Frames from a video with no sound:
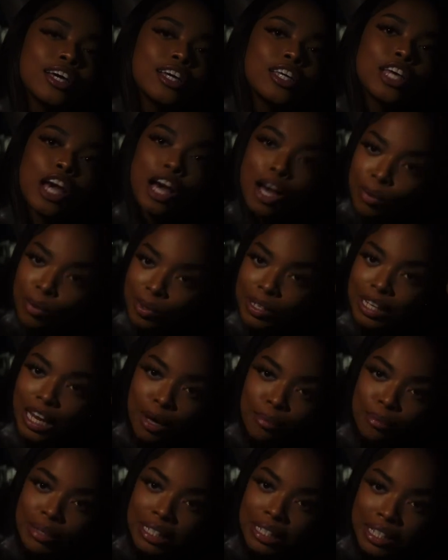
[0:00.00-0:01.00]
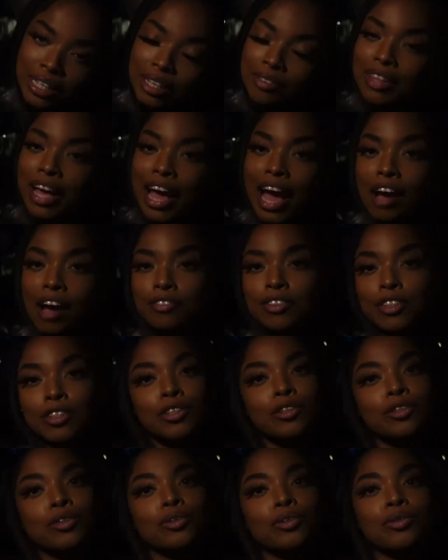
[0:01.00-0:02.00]
Y'all would not believe the
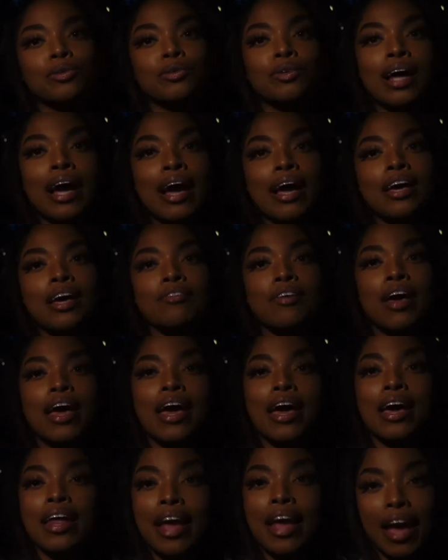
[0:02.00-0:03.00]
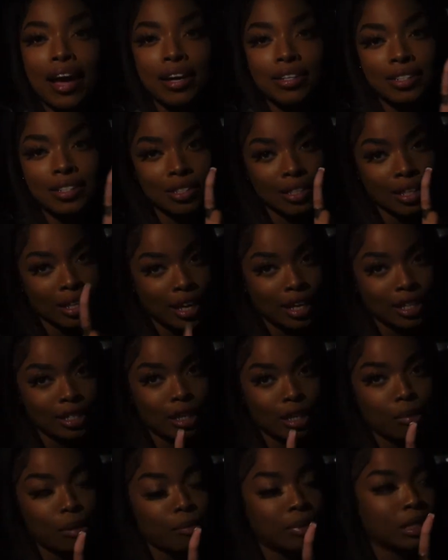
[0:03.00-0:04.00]
afternoon I have had since the last
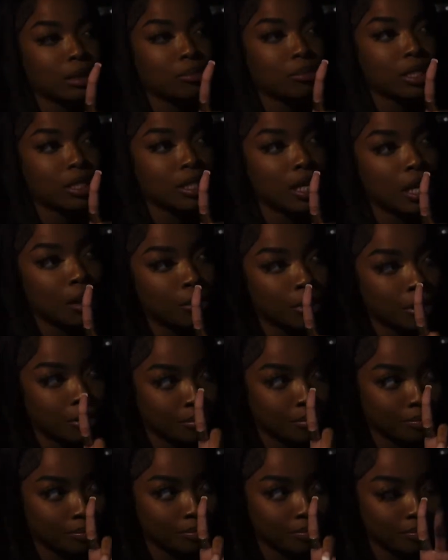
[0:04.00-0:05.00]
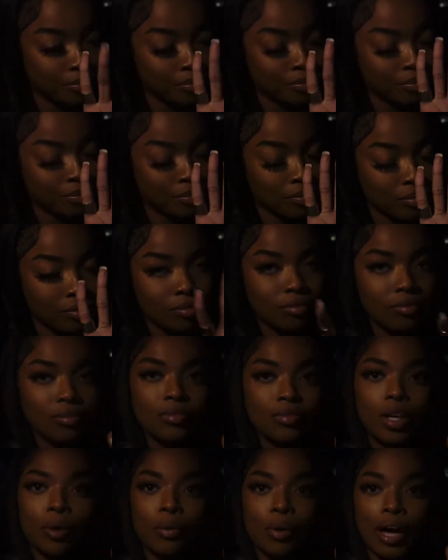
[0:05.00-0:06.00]
time I picked up this camera.
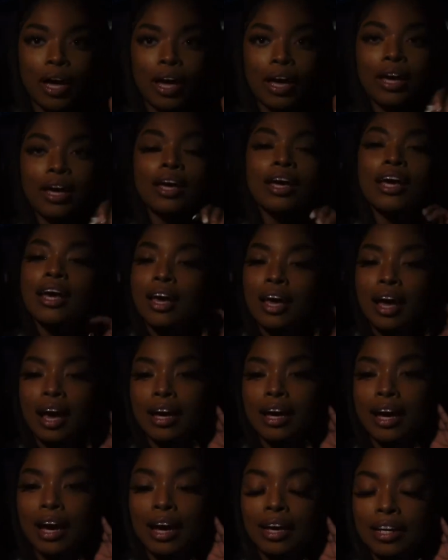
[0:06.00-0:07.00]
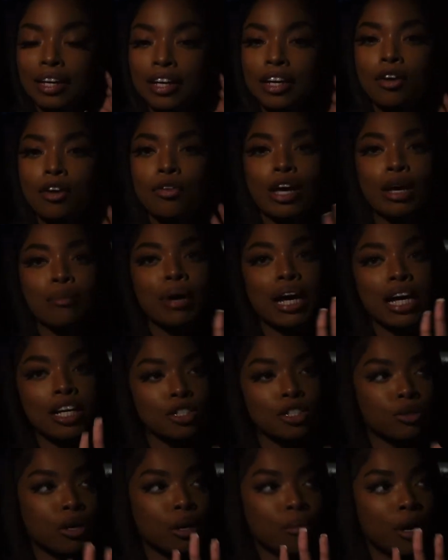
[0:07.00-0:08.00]
Okay? I got here. Okay,
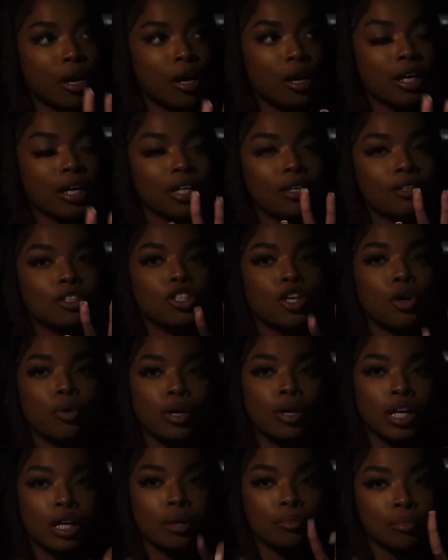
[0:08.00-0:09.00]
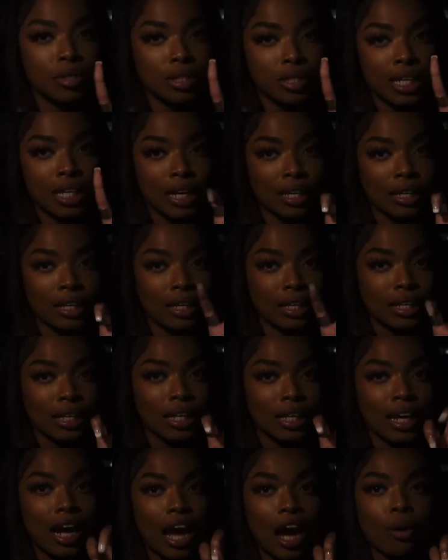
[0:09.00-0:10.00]
mind you, I'm already showing up
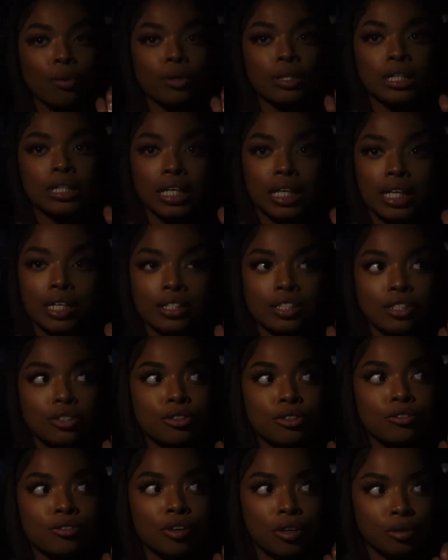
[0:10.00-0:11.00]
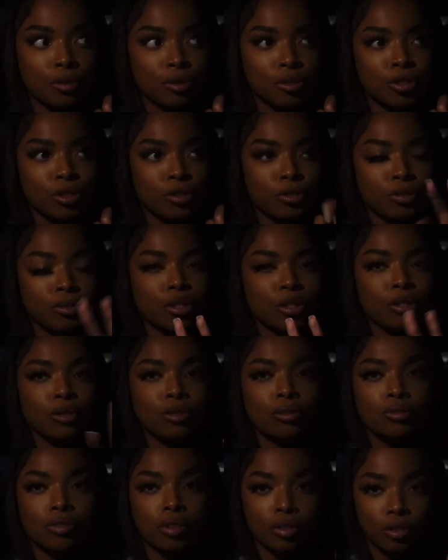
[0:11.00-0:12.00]
technically an hour late to the photo shoot, the
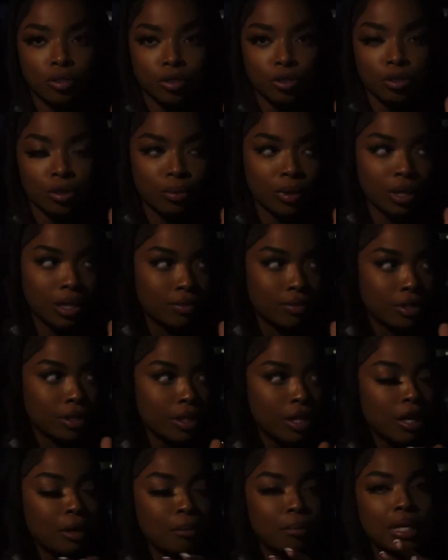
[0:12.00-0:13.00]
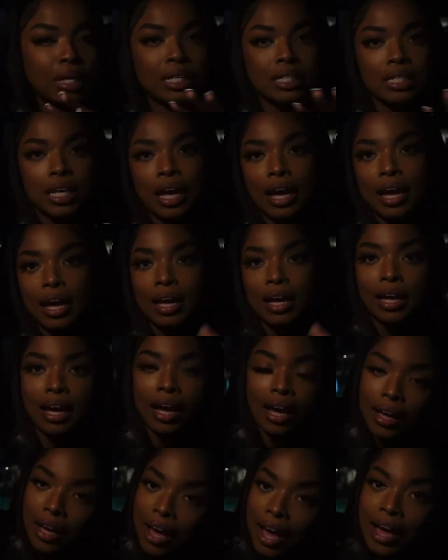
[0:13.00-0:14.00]
group photo shoot or whatever, because I
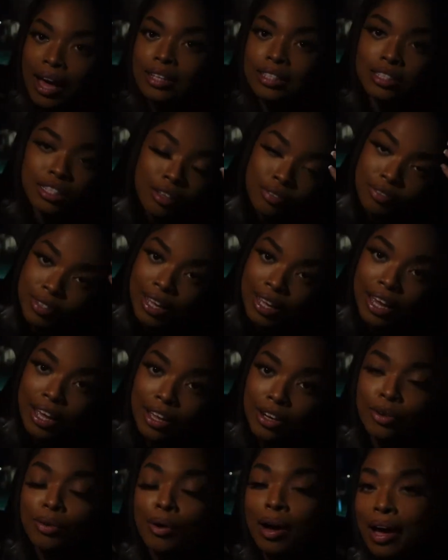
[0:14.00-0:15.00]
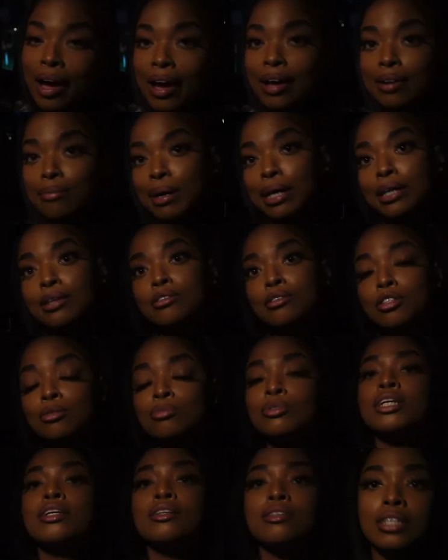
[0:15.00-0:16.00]
had stuff to handle. I had my YouTube
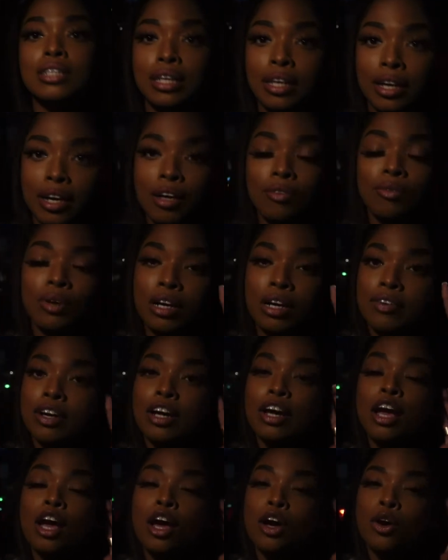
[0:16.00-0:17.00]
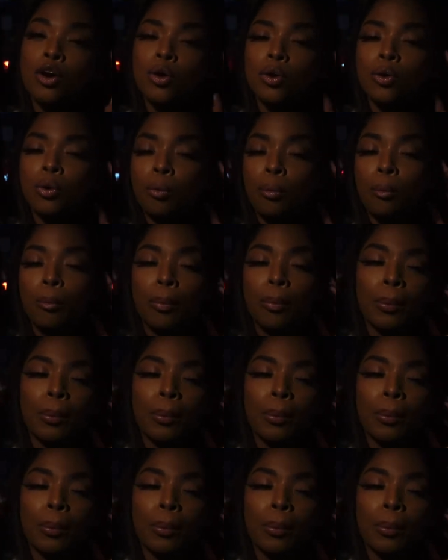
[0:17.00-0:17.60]
channel to take care of, whatever. Cool.